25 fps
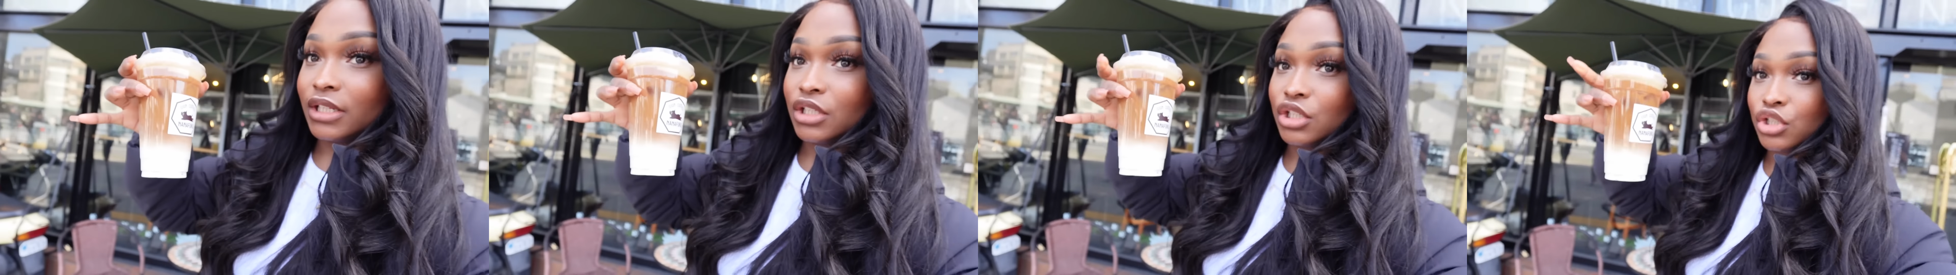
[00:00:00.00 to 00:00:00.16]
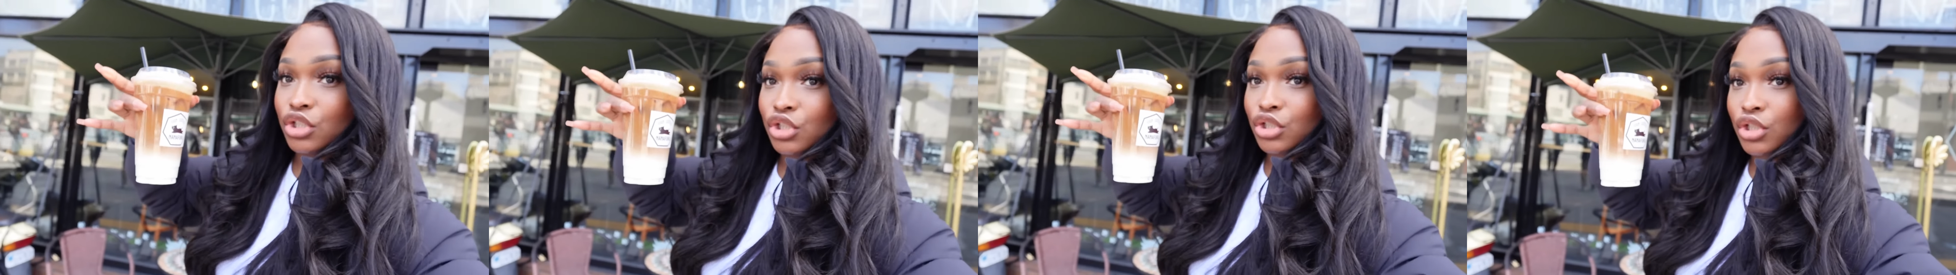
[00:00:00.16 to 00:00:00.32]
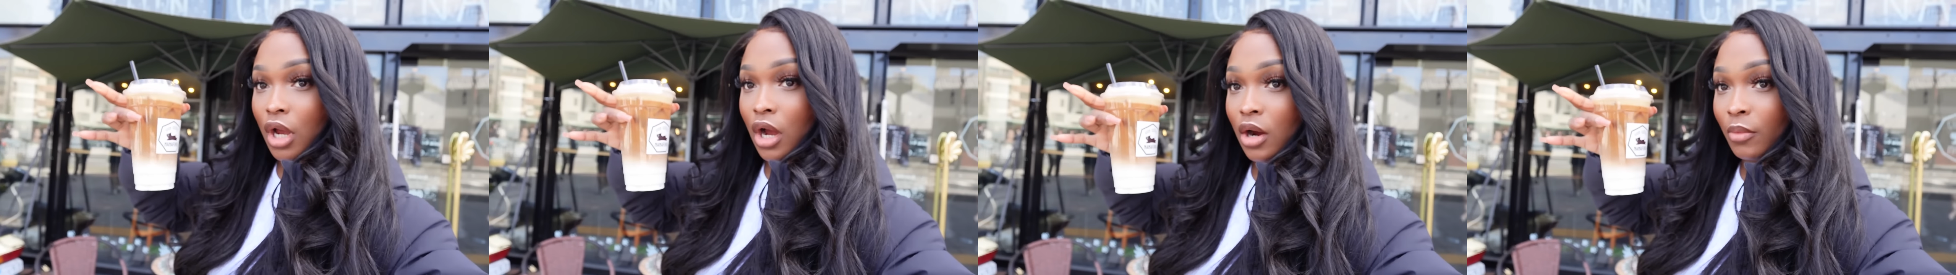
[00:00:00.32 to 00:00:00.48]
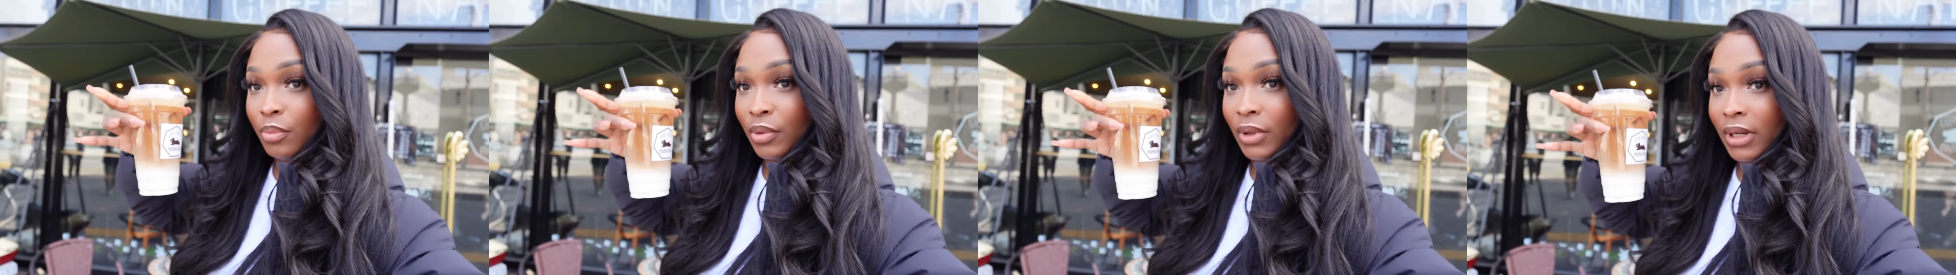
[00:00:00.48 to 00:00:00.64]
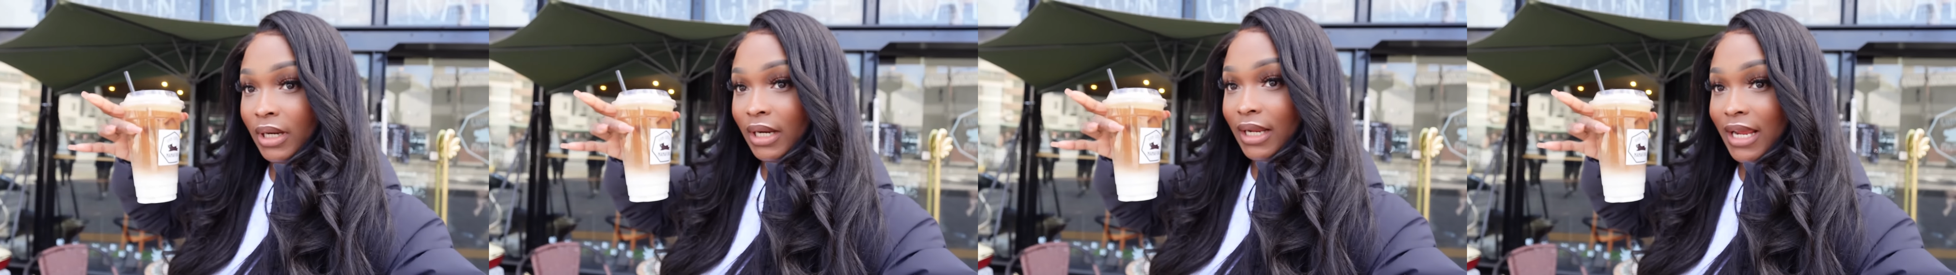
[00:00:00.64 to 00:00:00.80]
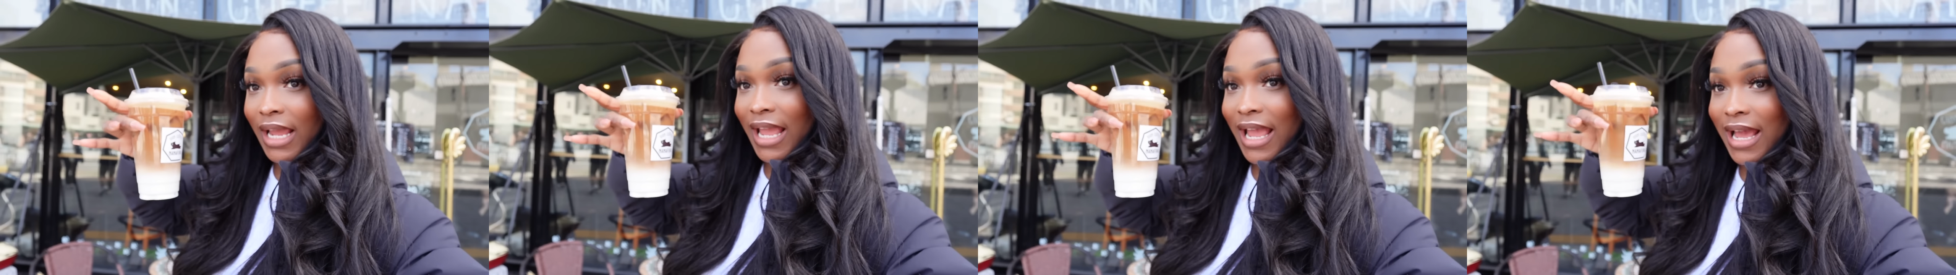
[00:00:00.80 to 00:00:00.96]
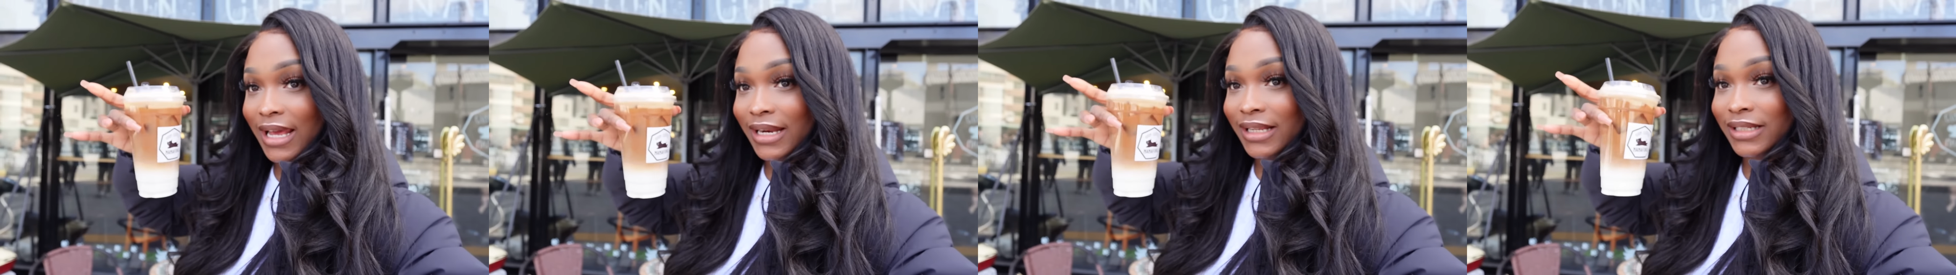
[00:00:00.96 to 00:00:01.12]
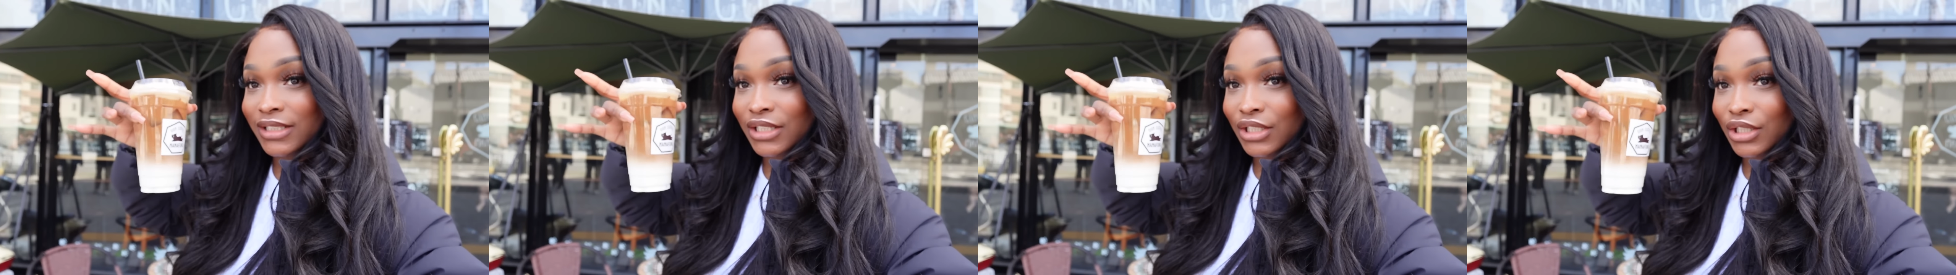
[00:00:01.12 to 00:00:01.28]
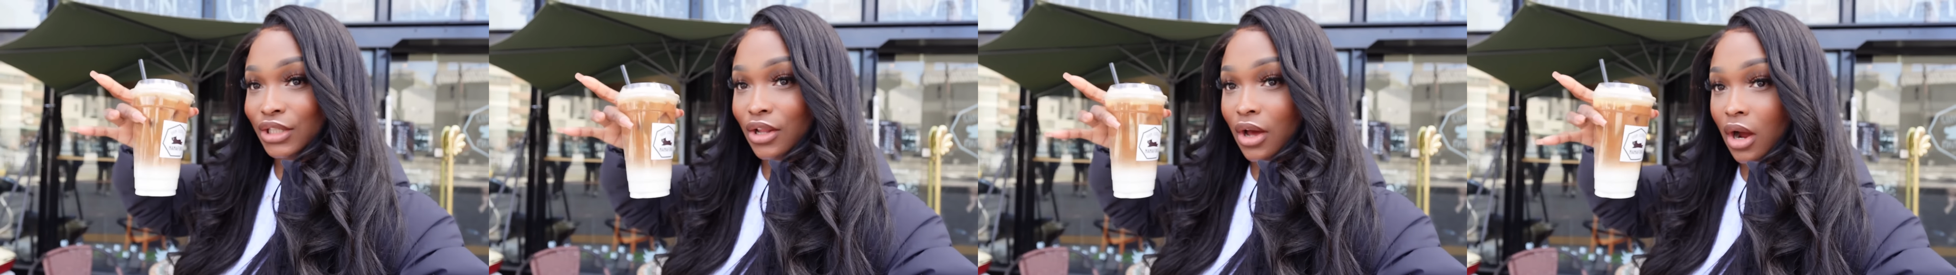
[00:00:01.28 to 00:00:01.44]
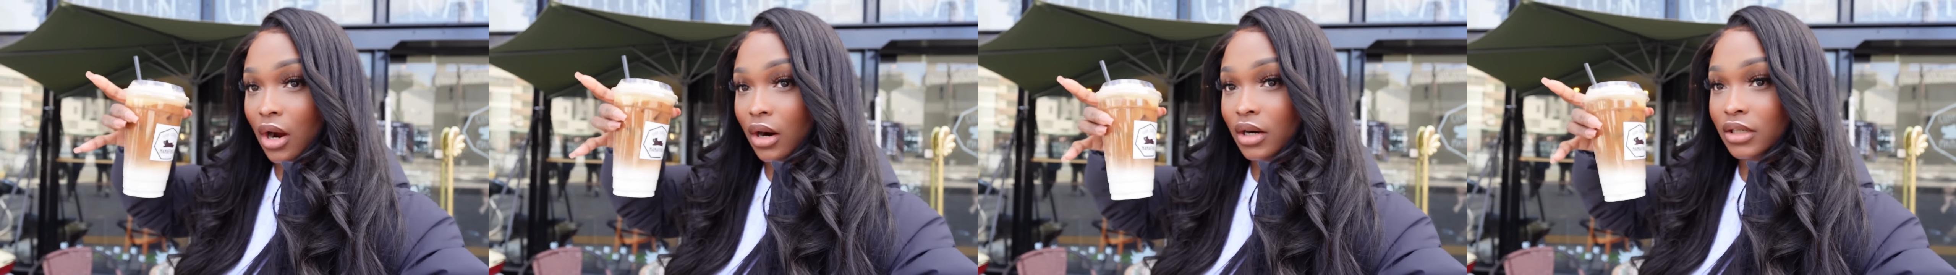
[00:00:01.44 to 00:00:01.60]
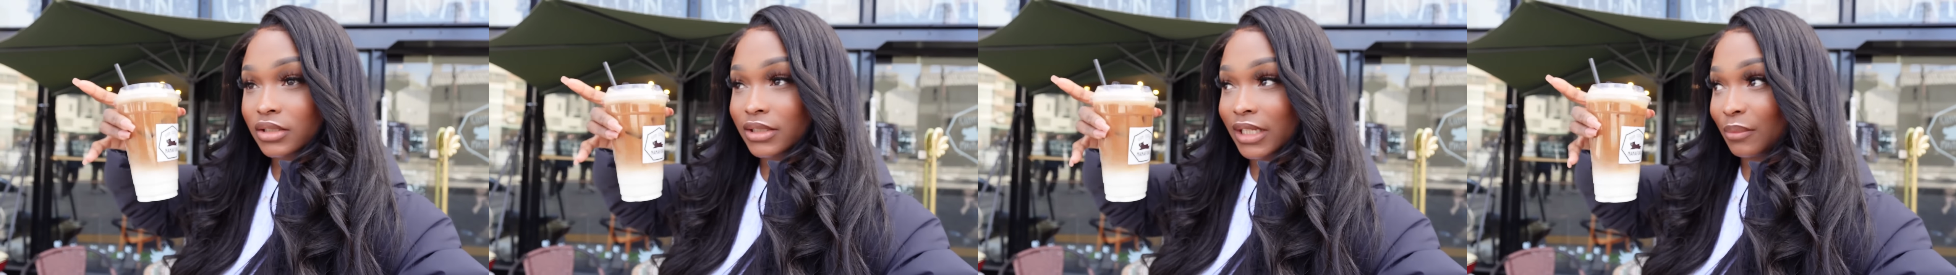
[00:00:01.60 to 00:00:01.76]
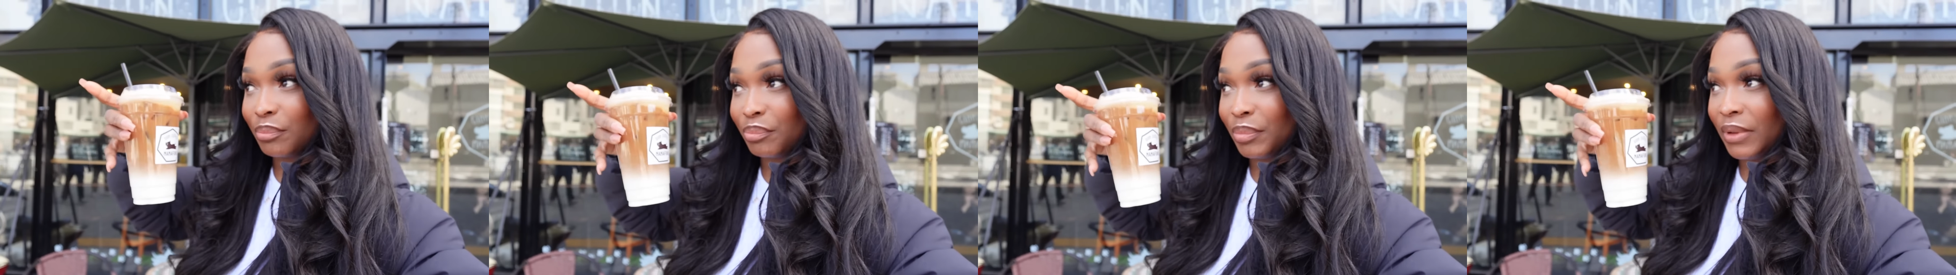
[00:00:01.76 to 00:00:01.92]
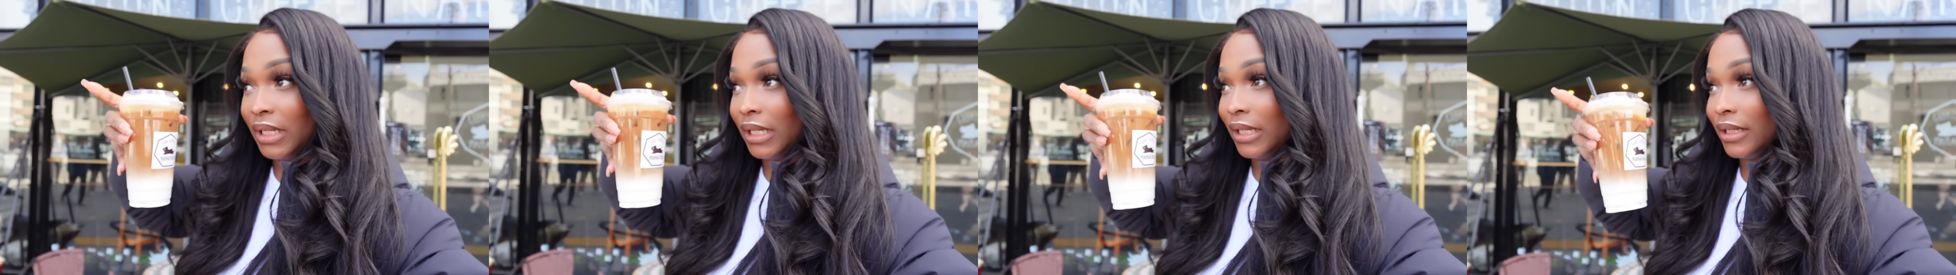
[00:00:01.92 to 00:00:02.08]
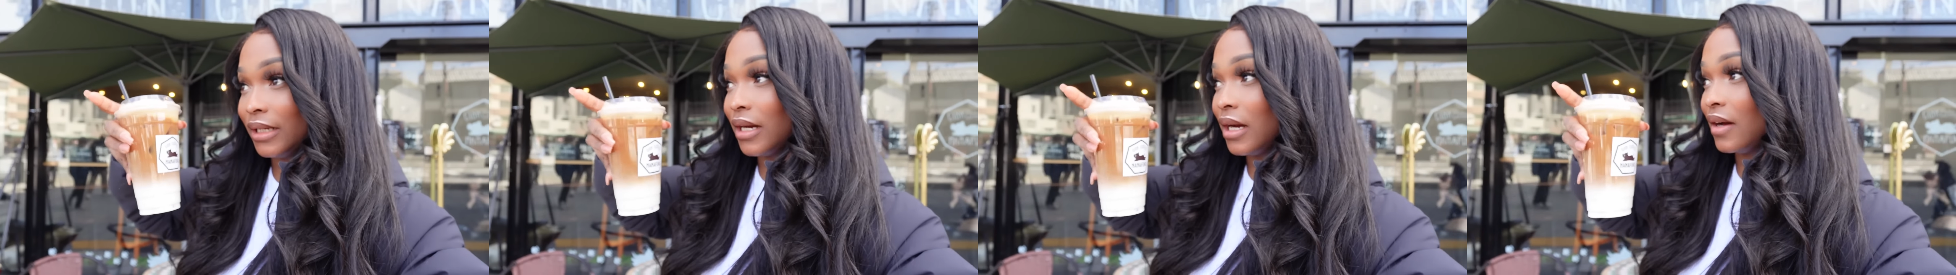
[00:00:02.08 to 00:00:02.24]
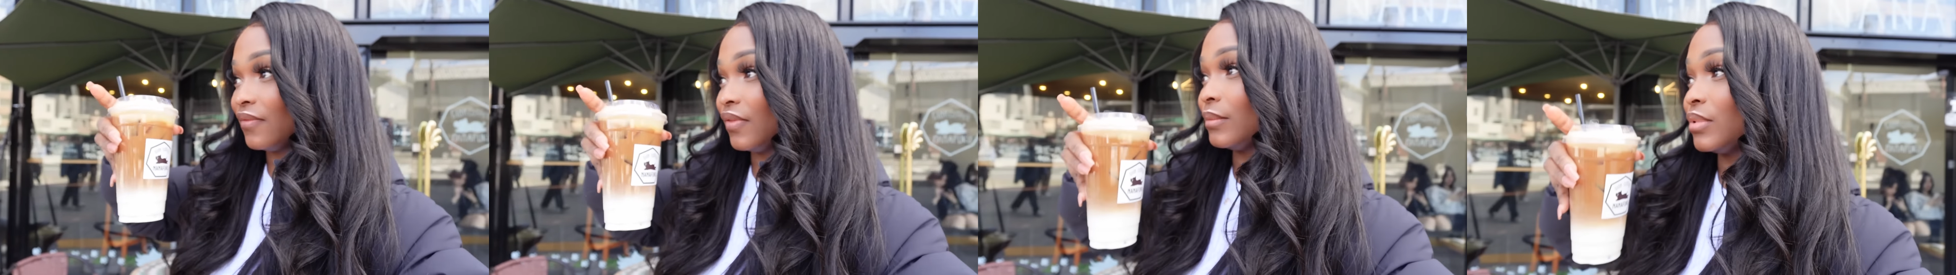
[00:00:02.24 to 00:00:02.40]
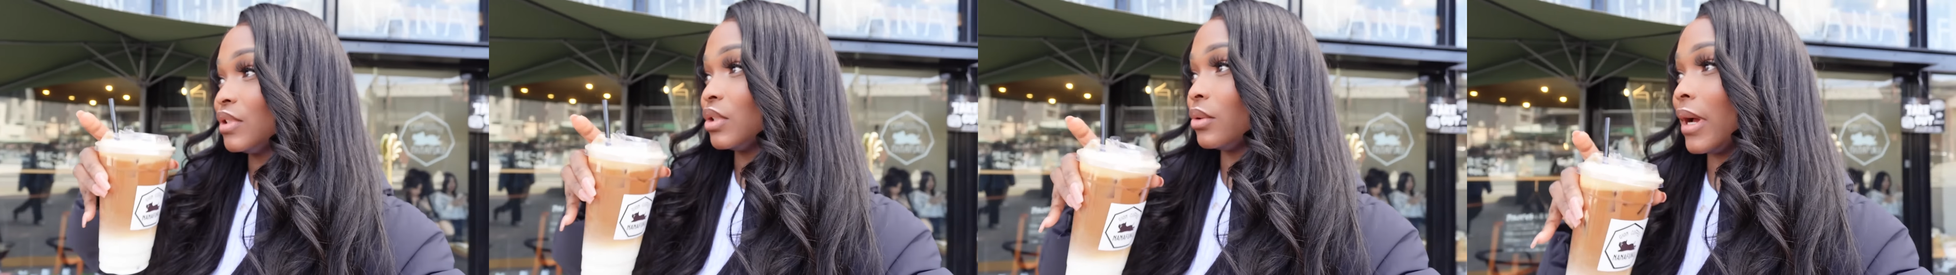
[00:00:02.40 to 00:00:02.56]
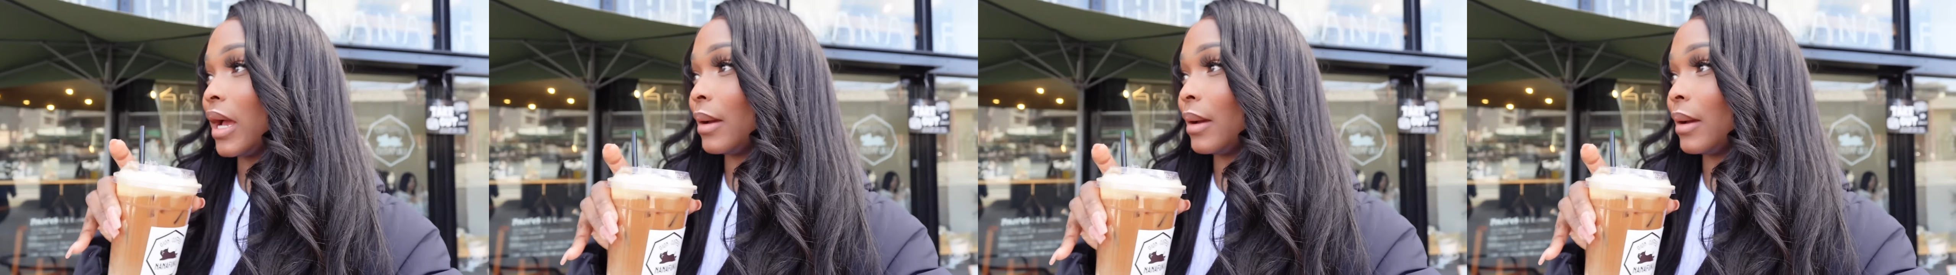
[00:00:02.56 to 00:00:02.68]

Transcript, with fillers: it's so pretty and it's large, like big enough. I'm so